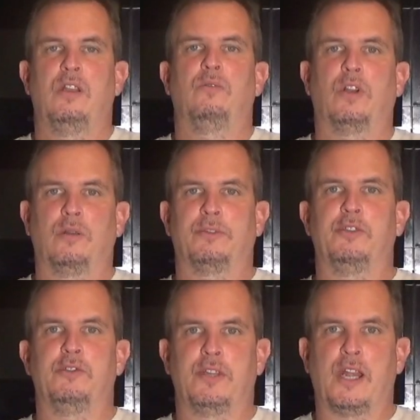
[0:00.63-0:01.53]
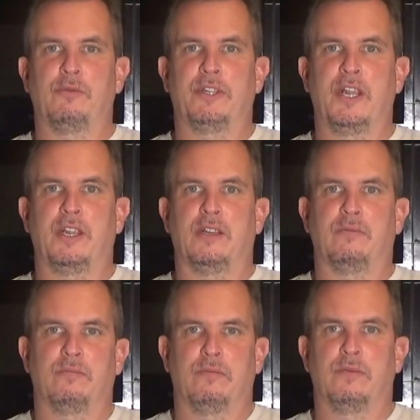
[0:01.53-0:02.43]
Welcome to Dining with Dan.
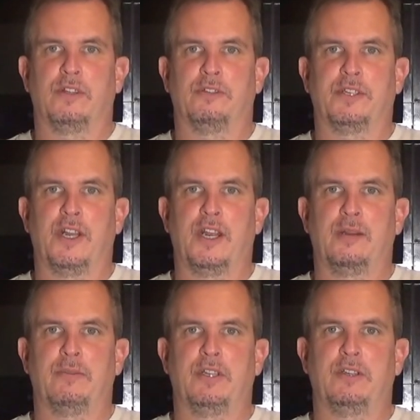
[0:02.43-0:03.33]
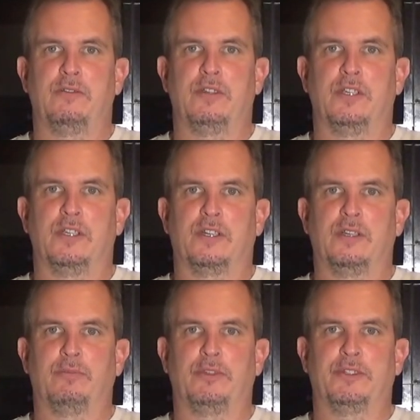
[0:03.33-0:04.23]
So tonight I'm going to do a
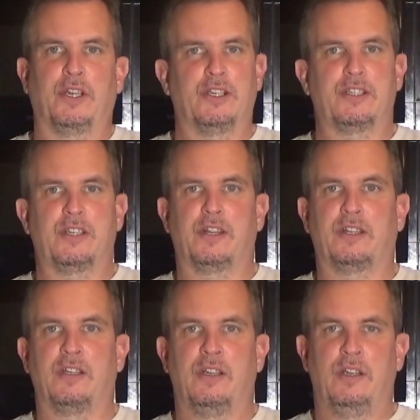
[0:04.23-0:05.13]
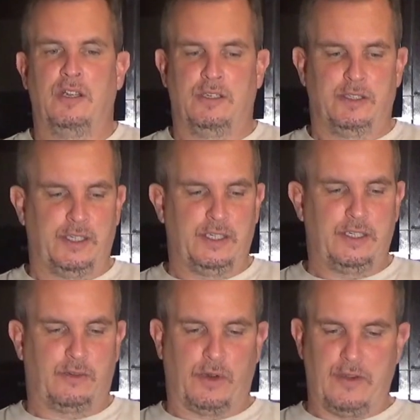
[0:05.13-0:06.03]
simple, delicious dish,
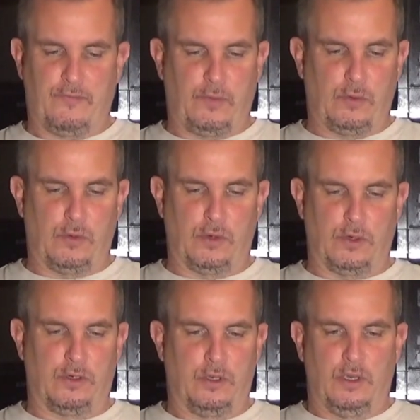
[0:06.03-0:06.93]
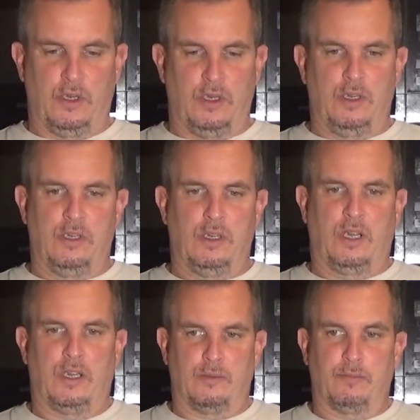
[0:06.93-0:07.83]
great for
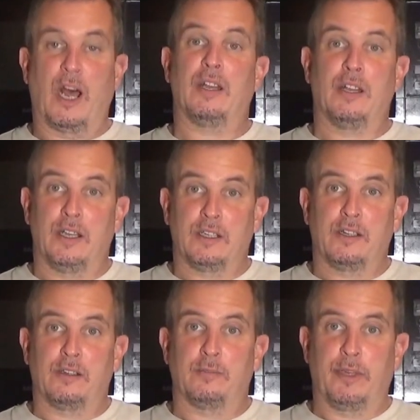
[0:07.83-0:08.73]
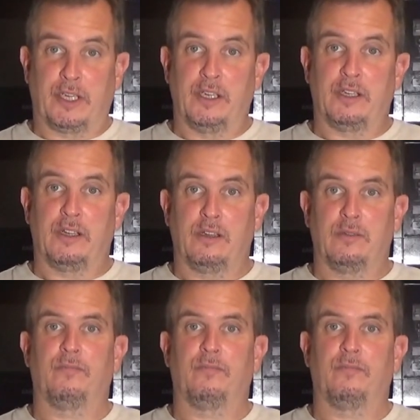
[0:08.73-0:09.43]
potlucks or picnics.